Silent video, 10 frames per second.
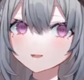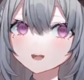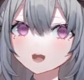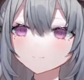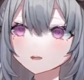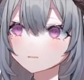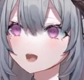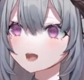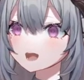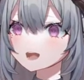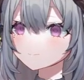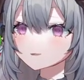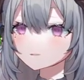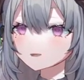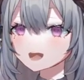Elphaba.
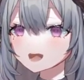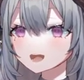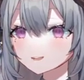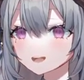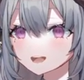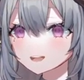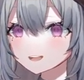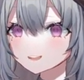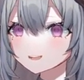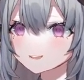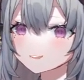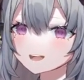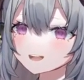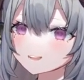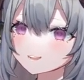Elphaba. Like you know, like
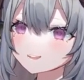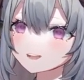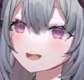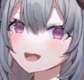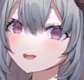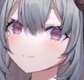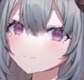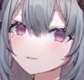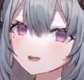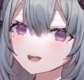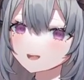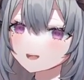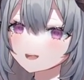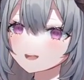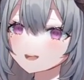up? like Elphaba.
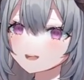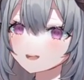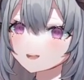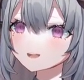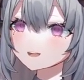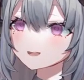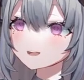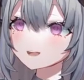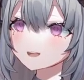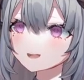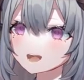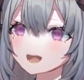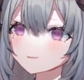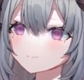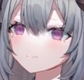What does that mean?
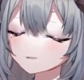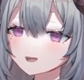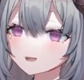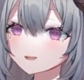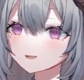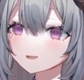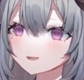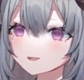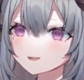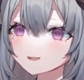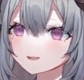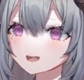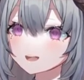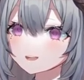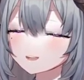Elphaba.
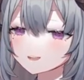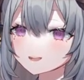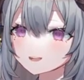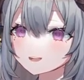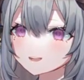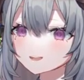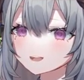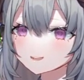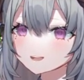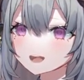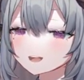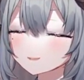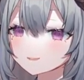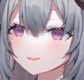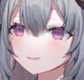Like the like the
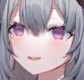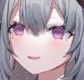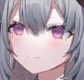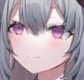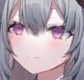character.